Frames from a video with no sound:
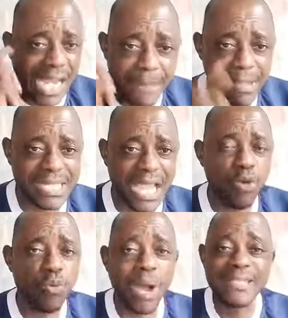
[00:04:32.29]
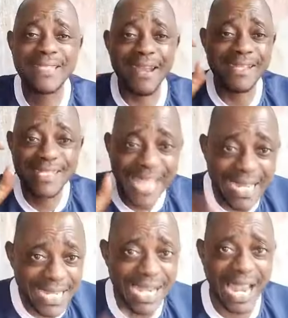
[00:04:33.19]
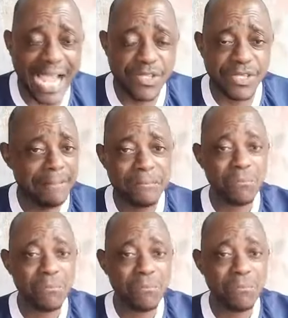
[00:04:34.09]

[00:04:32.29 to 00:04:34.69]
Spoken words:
Let me tell you, once there is steady light,